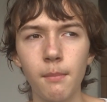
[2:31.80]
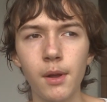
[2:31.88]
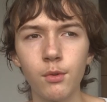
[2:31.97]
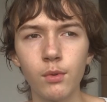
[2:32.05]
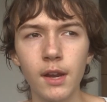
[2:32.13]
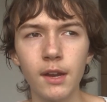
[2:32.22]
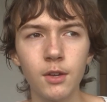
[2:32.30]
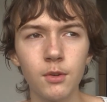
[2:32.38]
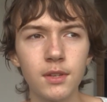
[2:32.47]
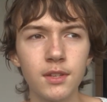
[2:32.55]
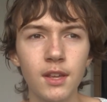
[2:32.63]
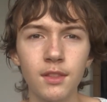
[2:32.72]
But what I know
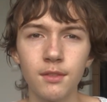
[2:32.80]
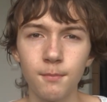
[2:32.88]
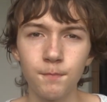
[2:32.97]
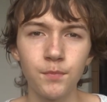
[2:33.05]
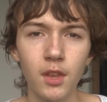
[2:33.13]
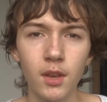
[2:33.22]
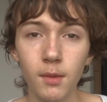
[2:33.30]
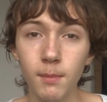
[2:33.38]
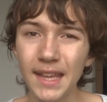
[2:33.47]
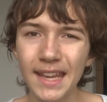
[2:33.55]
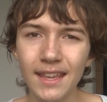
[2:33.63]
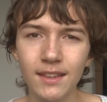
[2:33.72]
is that the
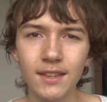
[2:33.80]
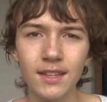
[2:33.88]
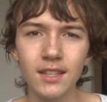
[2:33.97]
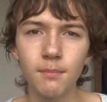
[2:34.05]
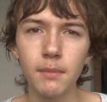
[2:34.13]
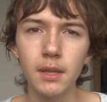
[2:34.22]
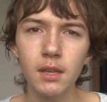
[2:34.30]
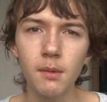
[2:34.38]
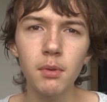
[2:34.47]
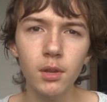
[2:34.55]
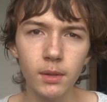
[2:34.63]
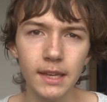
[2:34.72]
media is
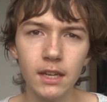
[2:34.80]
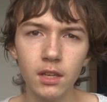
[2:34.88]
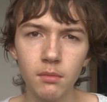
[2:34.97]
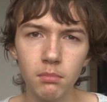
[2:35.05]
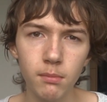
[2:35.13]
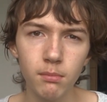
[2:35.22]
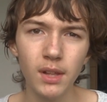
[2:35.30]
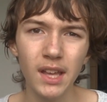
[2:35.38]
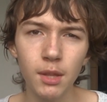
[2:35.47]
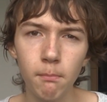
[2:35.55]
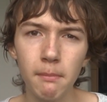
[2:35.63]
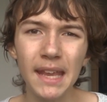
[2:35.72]
manipulating the people,
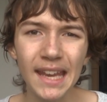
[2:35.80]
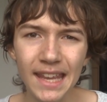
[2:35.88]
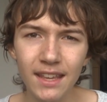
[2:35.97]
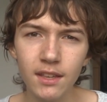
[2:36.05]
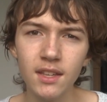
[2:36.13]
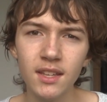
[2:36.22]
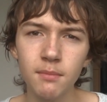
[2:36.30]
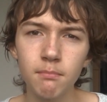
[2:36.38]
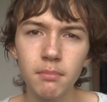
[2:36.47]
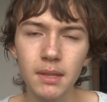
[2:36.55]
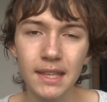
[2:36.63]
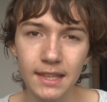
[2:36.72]
and the media is
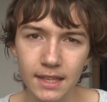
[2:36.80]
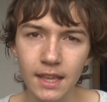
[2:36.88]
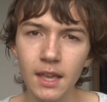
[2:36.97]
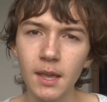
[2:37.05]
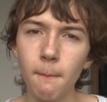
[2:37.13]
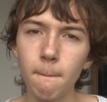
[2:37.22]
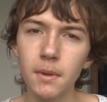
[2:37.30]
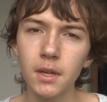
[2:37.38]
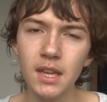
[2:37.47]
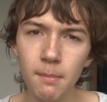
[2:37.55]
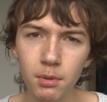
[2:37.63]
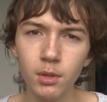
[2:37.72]
being
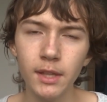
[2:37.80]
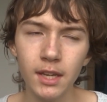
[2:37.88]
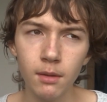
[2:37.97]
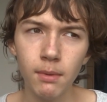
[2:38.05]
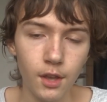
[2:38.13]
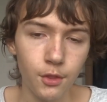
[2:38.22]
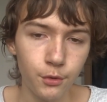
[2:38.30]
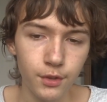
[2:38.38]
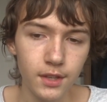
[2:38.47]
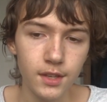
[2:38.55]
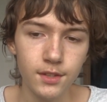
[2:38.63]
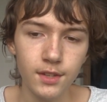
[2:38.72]
manipulated. The other
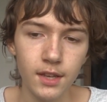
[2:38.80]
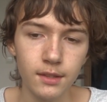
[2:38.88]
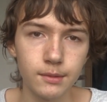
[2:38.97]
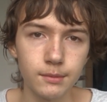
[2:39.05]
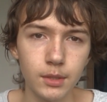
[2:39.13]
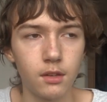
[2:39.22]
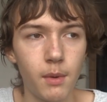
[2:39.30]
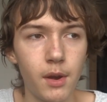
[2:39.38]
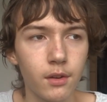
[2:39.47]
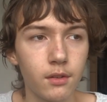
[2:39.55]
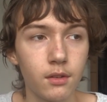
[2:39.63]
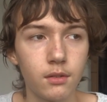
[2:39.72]
thing is that
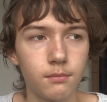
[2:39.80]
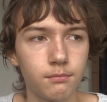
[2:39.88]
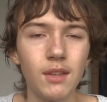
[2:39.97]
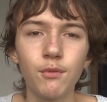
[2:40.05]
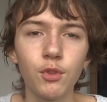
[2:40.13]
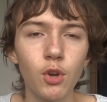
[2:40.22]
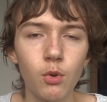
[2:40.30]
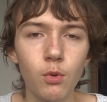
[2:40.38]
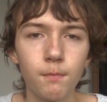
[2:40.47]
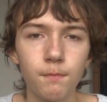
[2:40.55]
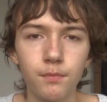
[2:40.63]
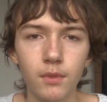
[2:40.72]
America, even
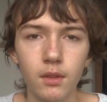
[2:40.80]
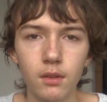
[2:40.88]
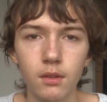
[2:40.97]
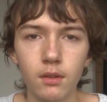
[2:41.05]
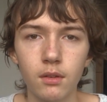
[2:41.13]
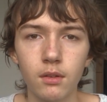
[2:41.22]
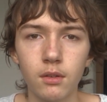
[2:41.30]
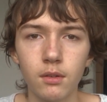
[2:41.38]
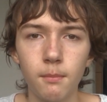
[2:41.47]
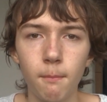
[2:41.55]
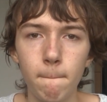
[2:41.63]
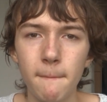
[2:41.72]
though
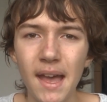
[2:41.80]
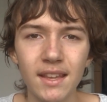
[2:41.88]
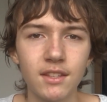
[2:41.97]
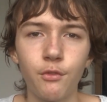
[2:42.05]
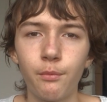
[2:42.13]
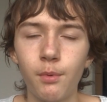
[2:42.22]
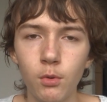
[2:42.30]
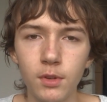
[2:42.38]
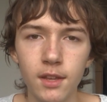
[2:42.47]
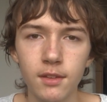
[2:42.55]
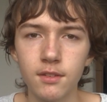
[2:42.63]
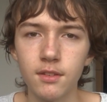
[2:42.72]
massive
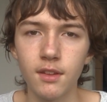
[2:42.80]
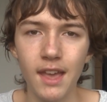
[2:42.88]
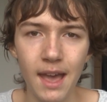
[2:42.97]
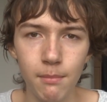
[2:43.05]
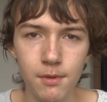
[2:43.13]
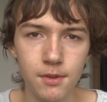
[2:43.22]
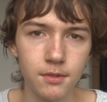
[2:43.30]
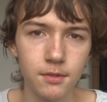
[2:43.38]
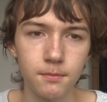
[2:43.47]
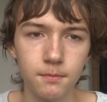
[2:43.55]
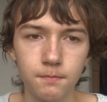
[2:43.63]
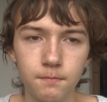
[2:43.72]
protests happened,
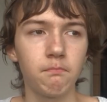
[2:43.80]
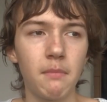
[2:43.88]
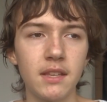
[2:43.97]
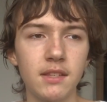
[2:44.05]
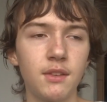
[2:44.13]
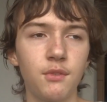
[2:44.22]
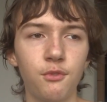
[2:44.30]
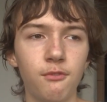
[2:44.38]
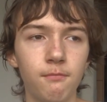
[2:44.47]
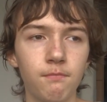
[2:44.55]
massive